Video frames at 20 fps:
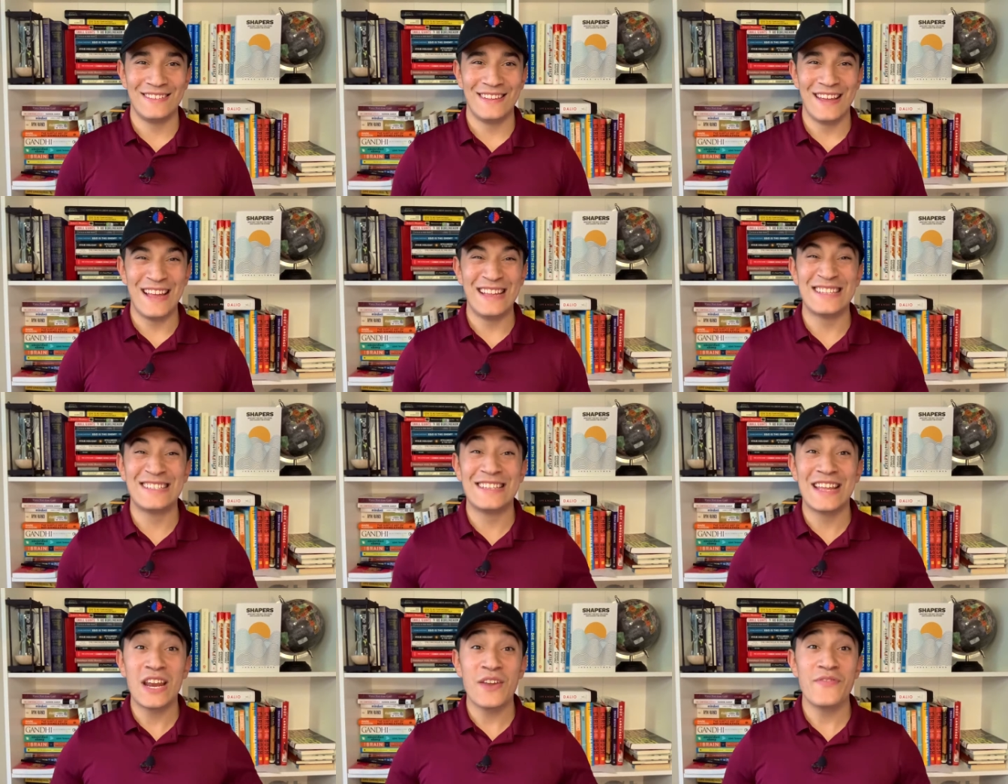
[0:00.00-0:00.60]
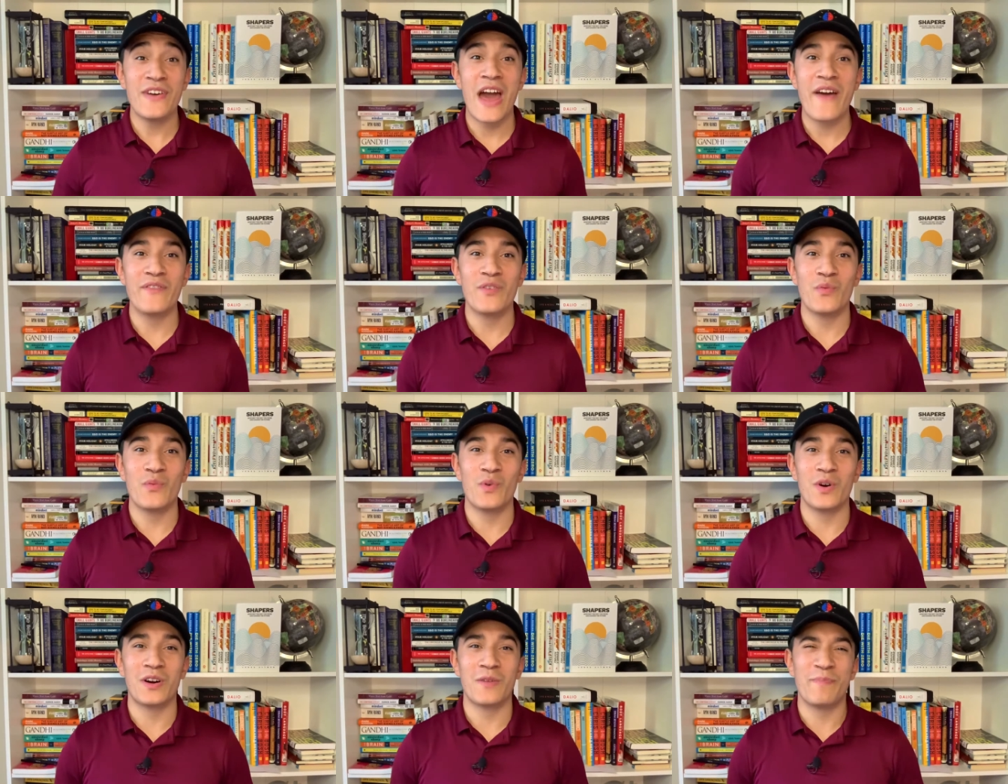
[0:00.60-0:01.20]
Instead of
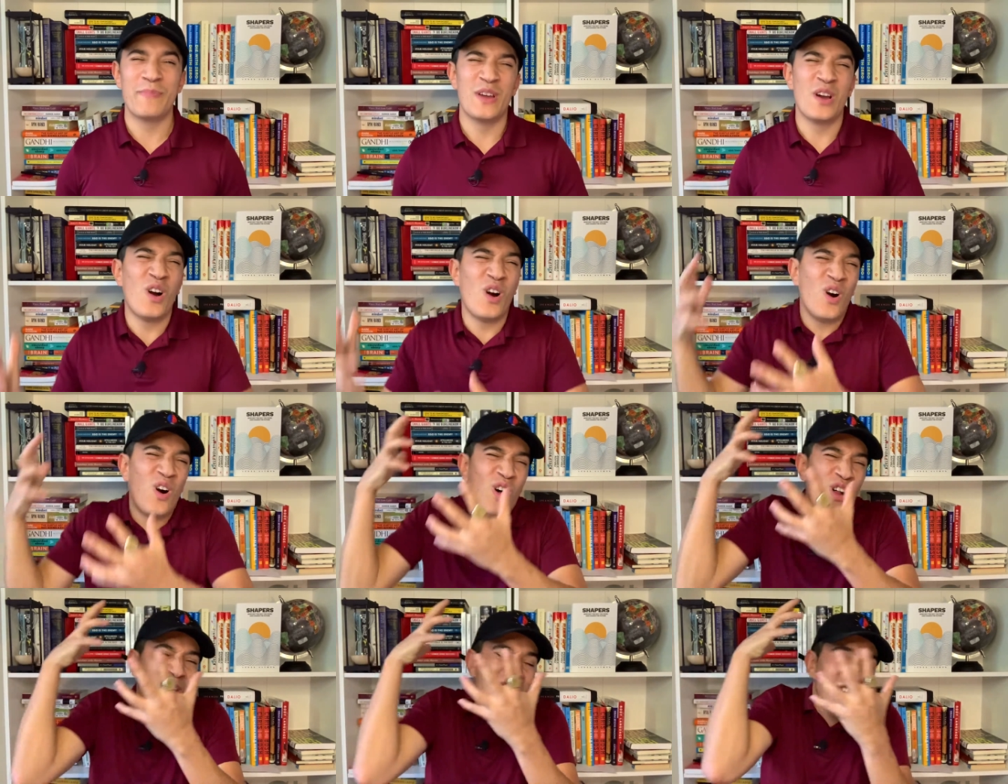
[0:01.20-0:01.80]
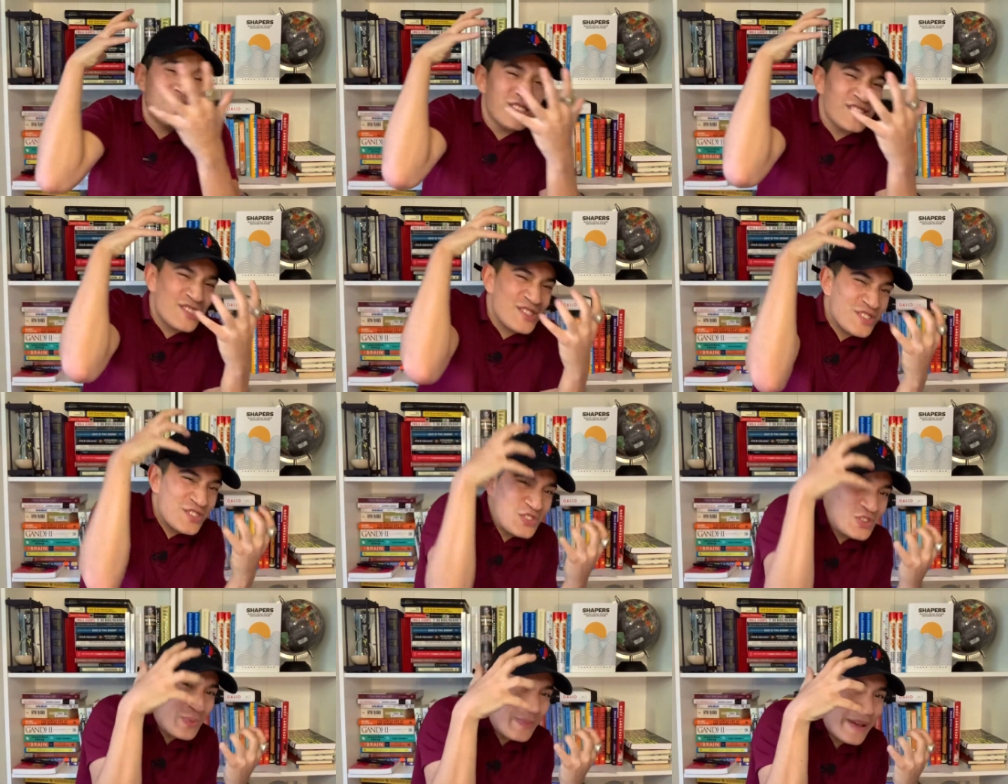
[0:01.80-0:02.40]
having work be all
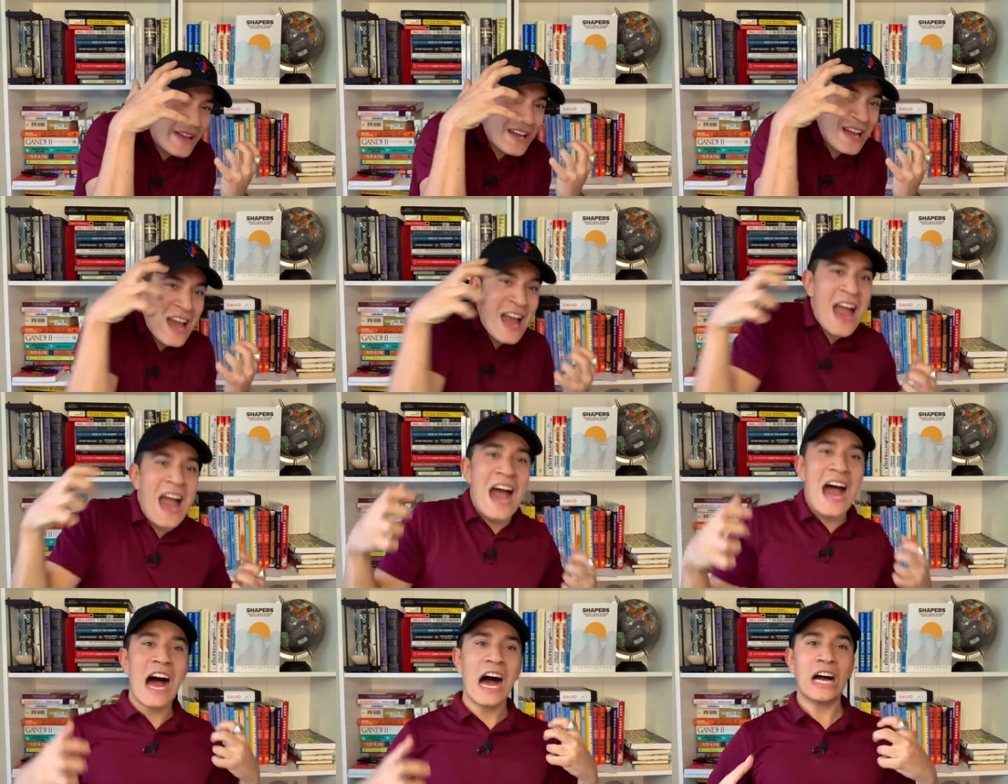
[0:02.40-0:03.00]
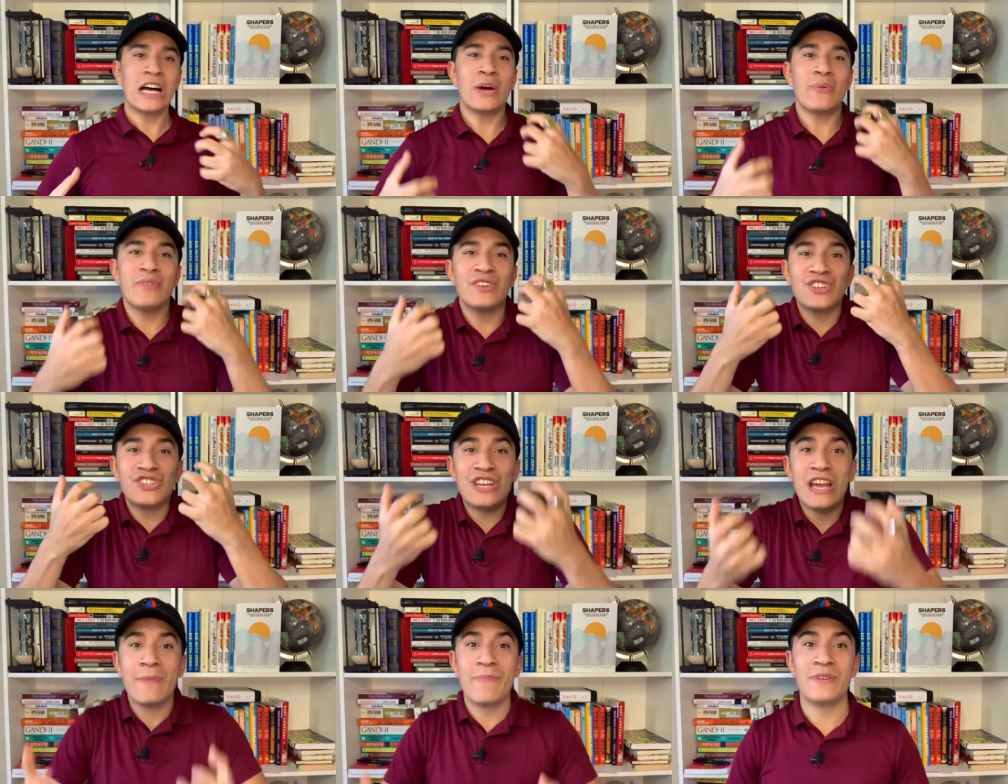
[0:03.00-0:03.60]
consuming, how can we
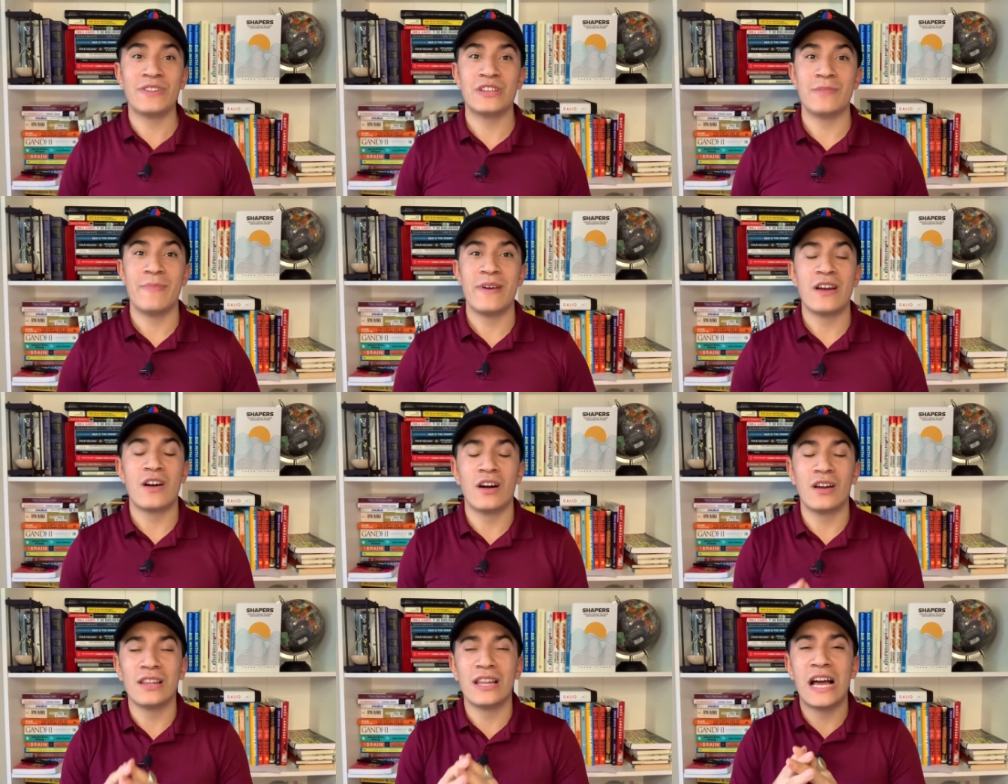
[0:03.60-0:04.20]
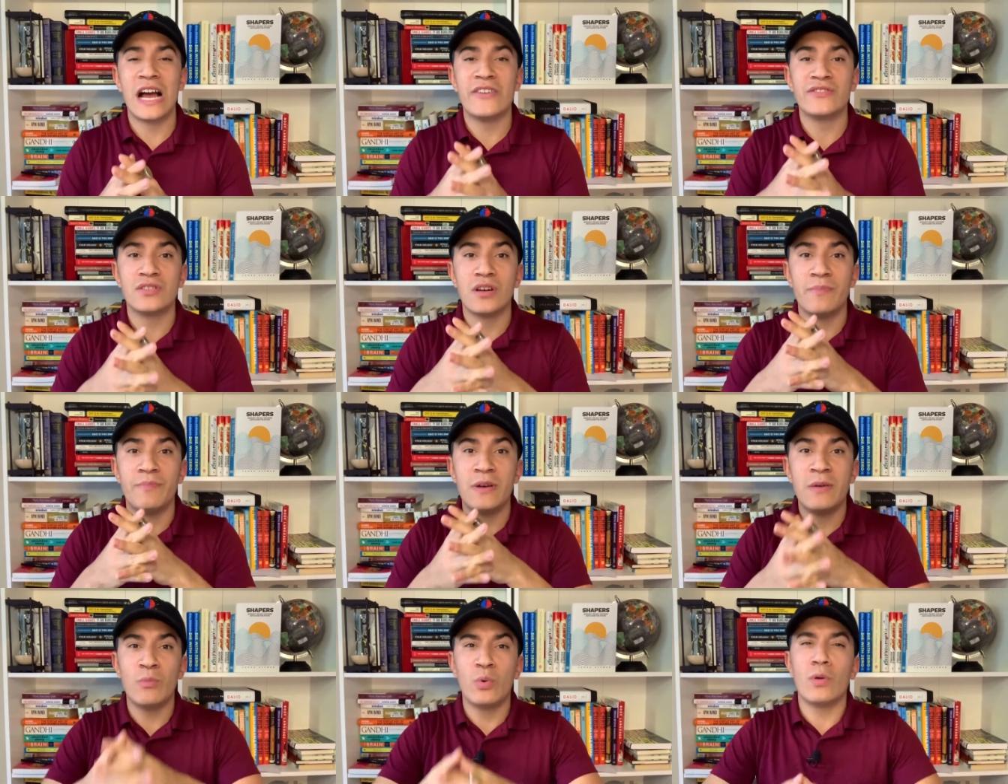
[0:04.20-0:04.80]
shape it to make our lives
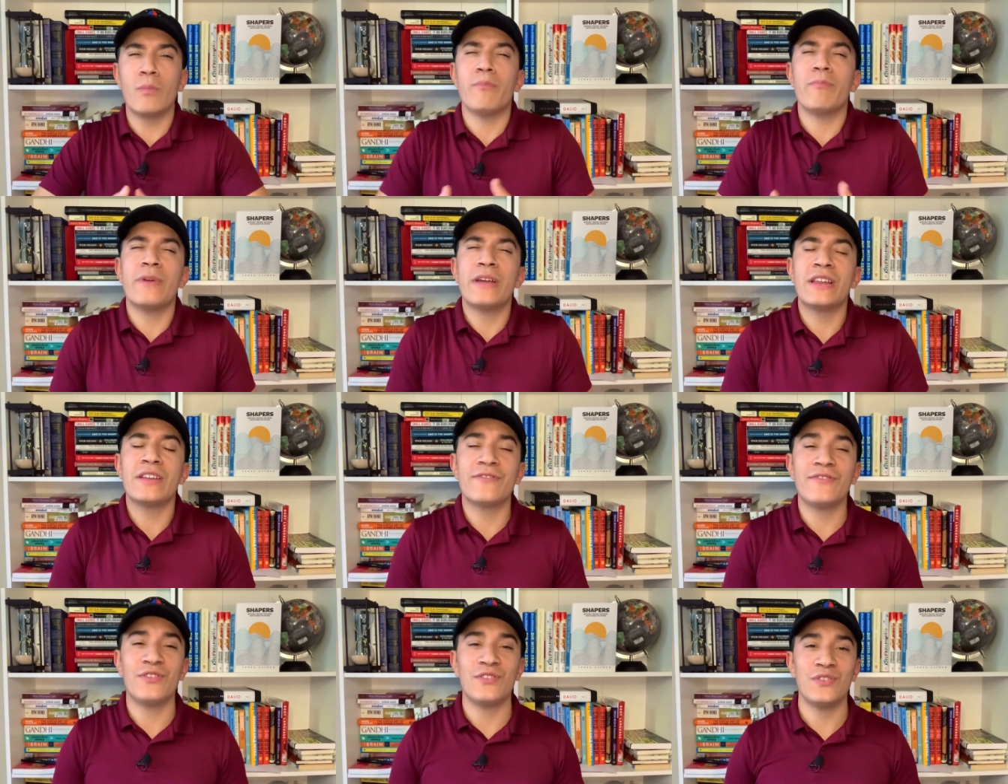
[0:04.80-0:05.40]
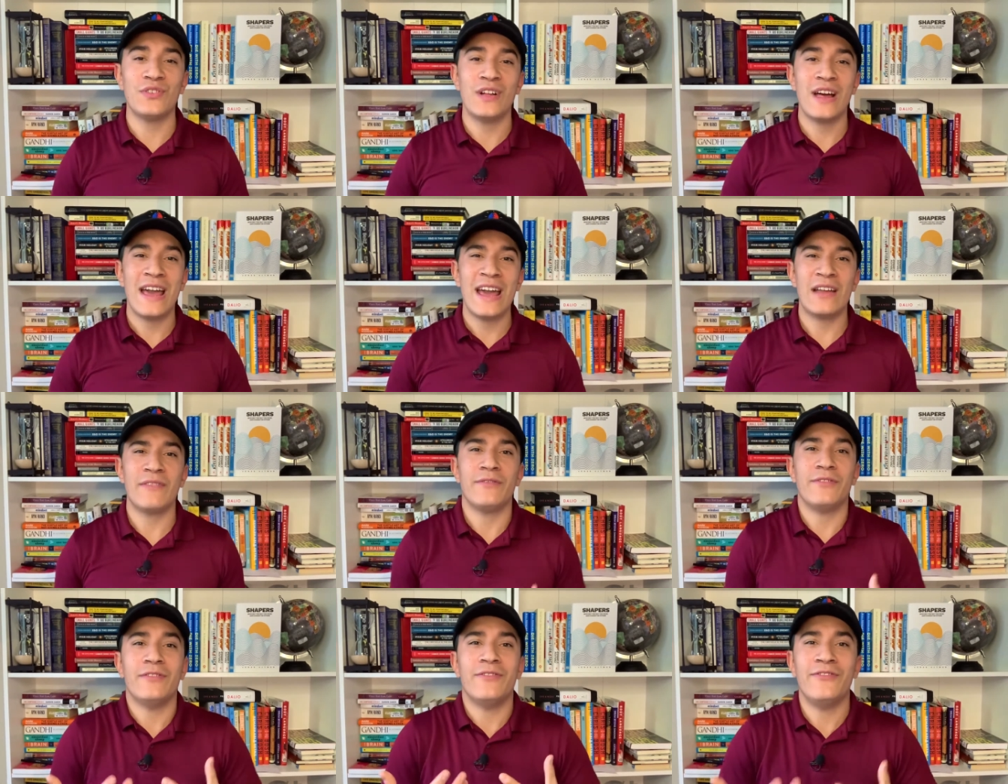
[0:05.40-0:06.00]
a bit more meaningful
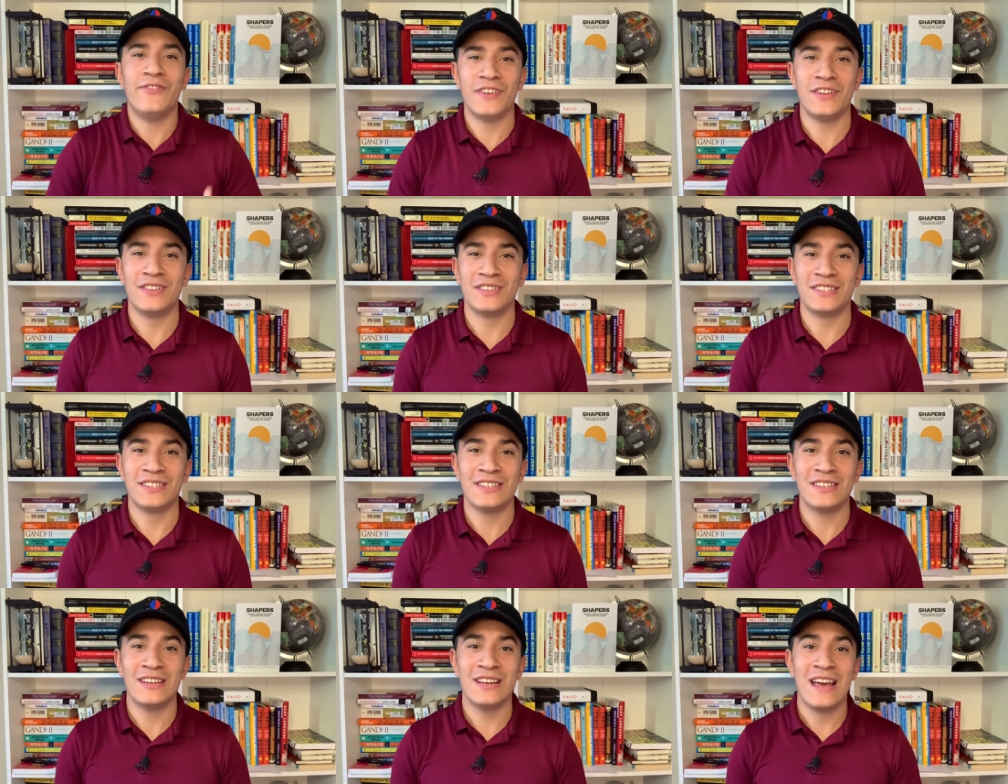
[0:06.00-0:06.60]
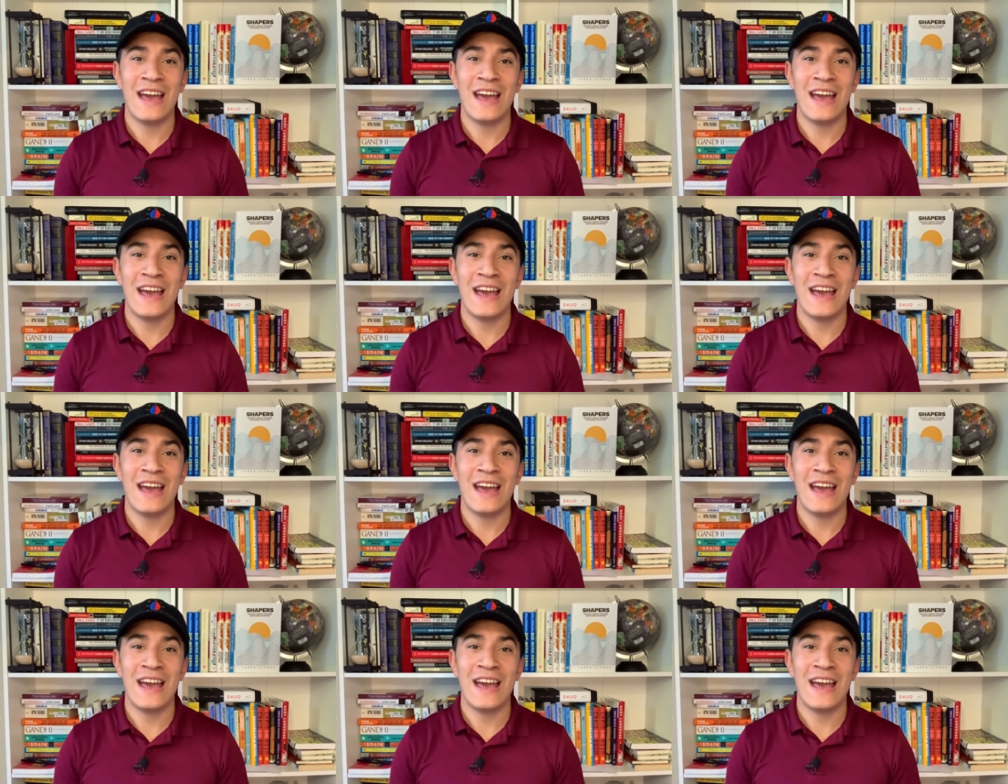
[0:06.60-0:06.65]
and fulfilling?